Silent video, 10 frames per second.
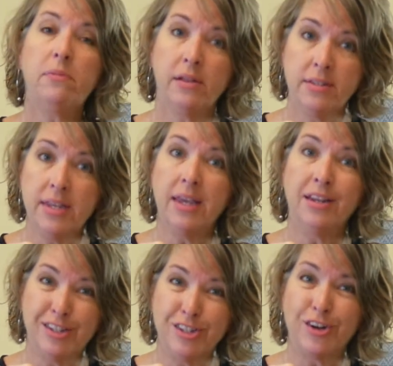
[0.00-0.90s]
Sin
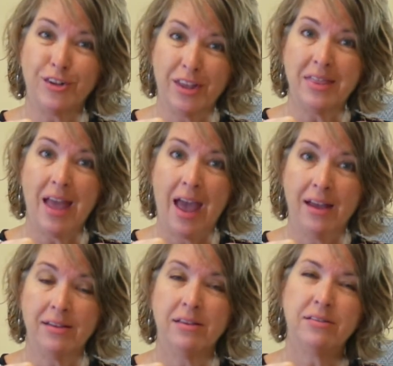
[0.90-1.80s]
is certainly
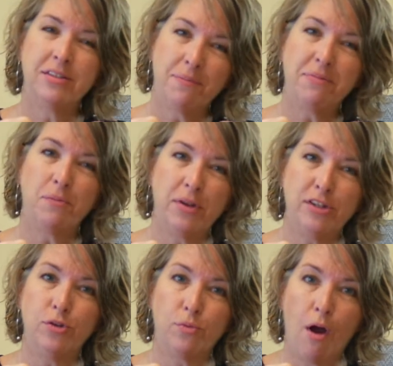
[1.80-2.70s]
that, something we
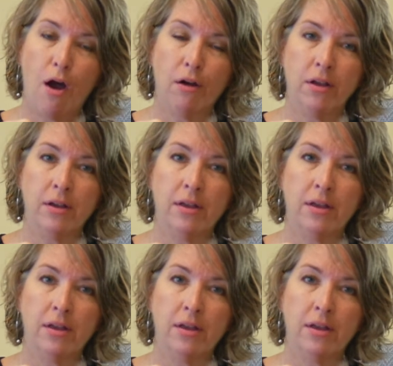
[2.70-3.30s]
do wrong.